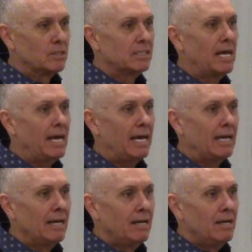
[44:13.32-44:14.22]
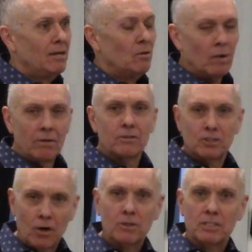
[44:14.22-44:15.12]
say, well, the
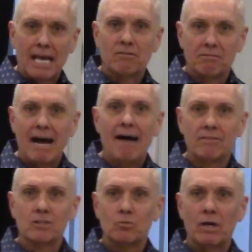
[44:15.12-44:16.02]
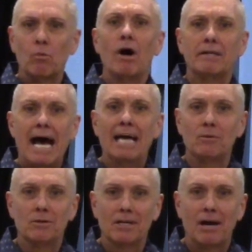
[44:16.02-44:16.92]
church is having revival this week. What night you
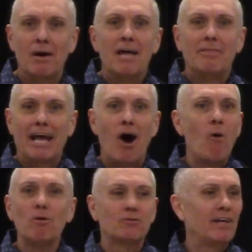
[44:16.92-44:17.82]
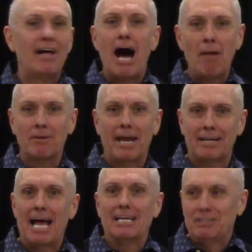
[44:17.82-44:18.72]
want to go? They almost felt
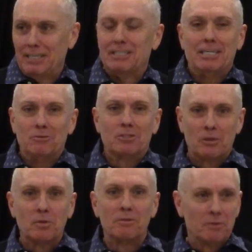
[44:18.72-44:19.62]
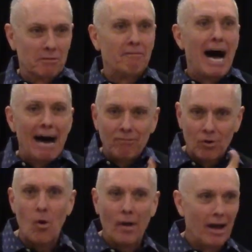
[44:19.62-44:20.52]
obligated, like since it was a revival
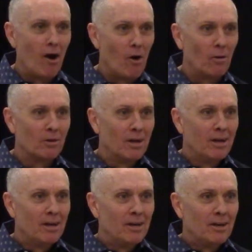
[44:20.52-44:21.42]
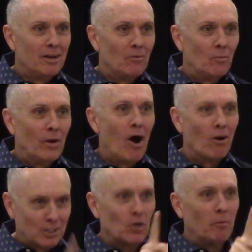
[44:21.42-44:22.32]
going on, we
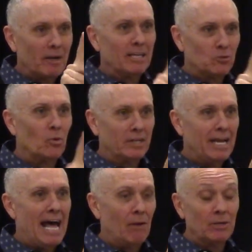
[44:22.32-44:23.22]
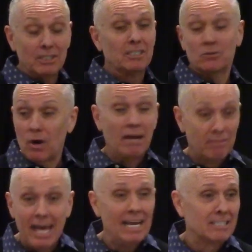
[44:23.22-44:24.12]
ought to show up at least one night, which is a great
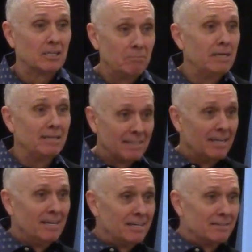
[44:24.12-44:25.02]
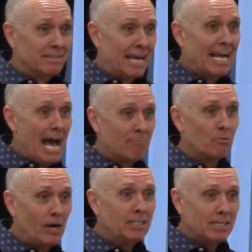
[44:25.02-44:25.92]
thing because it means that guy
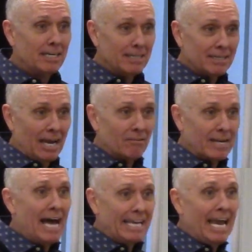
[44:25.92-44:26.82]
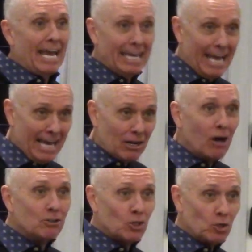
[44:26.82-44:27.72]
preaching every night, he had
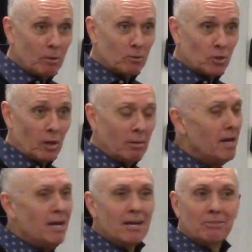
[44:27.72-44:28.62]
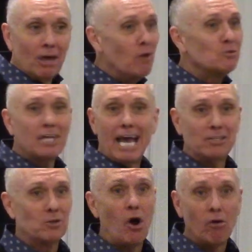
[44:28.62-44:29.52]
unchurched people show up. Those
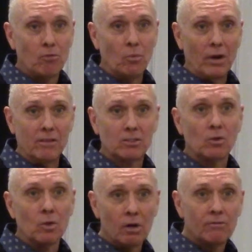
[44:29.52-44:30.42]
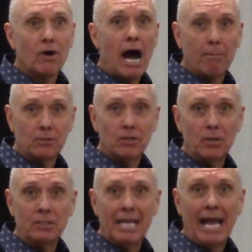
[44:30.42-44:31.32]
days are over with. So look for
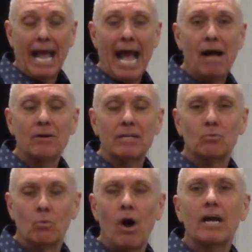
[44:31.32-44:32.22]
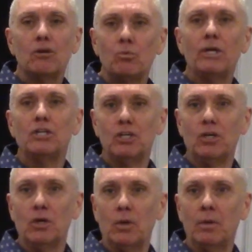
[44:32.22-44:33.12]
opportunities. How can, what could we
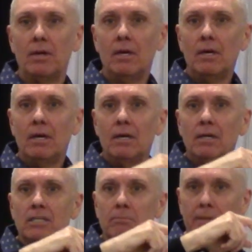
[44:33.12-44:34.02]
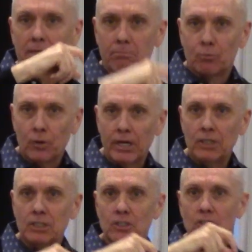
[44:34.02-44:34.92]
do to build
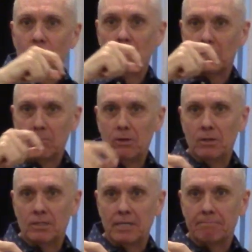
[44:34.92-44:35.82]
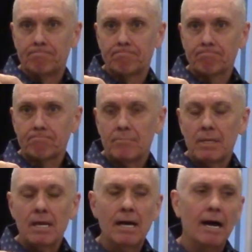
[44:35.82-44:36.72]
bridges to the community?
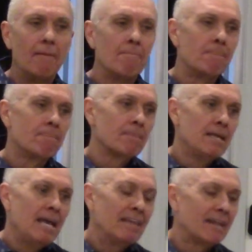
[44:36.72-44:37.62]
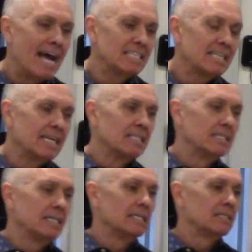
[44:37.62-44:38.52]
Um, and the last thing is
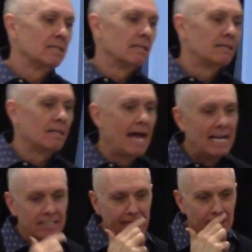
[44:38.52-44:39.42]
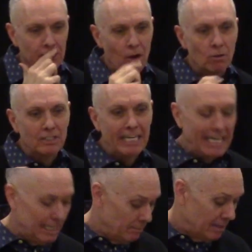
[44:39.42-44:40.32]
this. The, the last thing is called
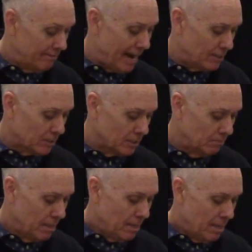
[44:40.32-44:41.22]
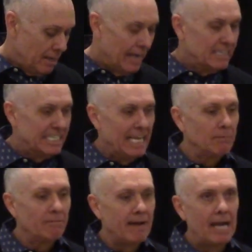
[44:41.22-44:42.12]
team evangelism. And
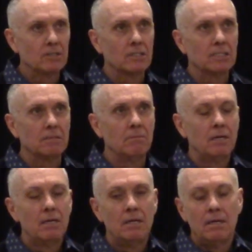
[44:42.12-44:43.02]
team evangelism